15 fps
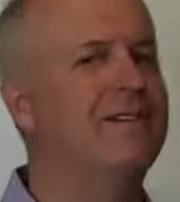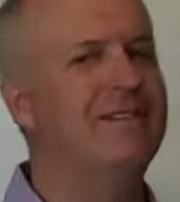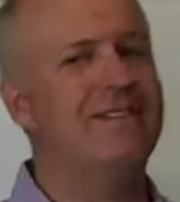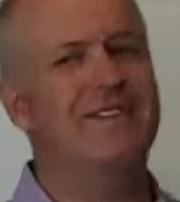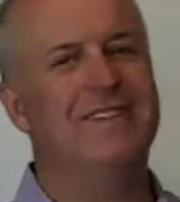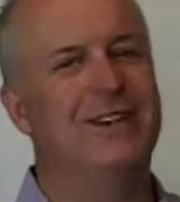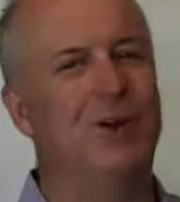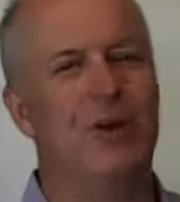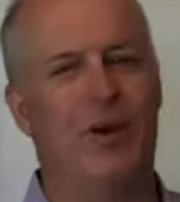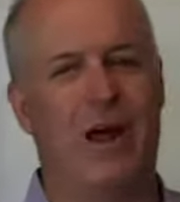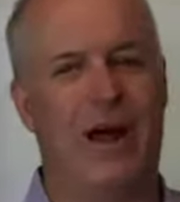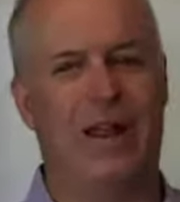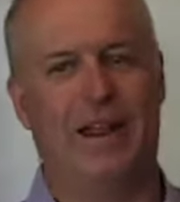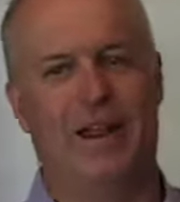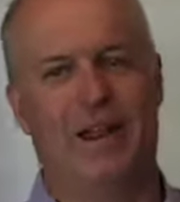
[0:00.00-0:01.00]
Well, no you're
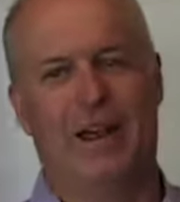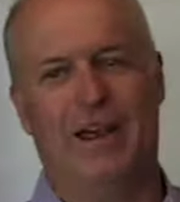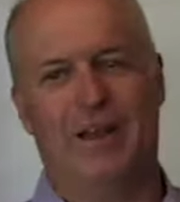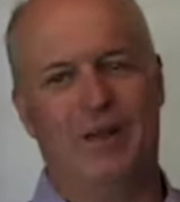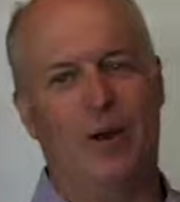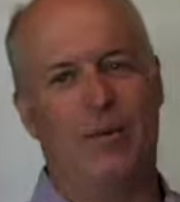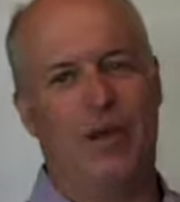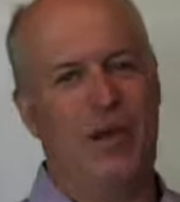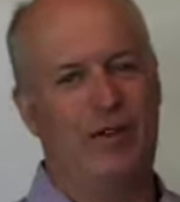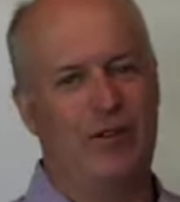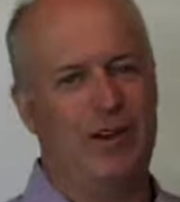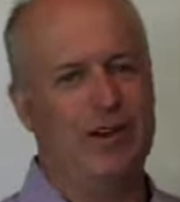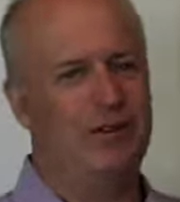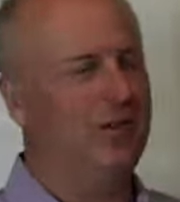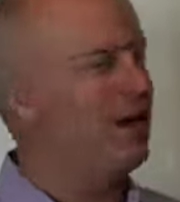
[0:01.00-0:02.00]
not. Nobody ever
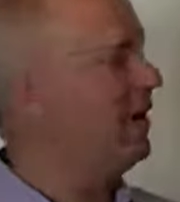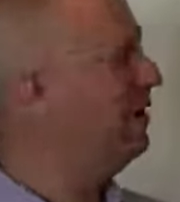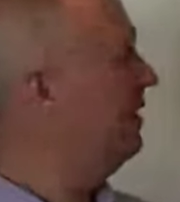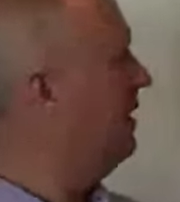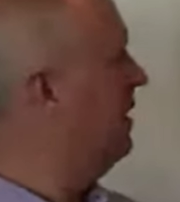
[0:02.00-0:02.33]
can do that.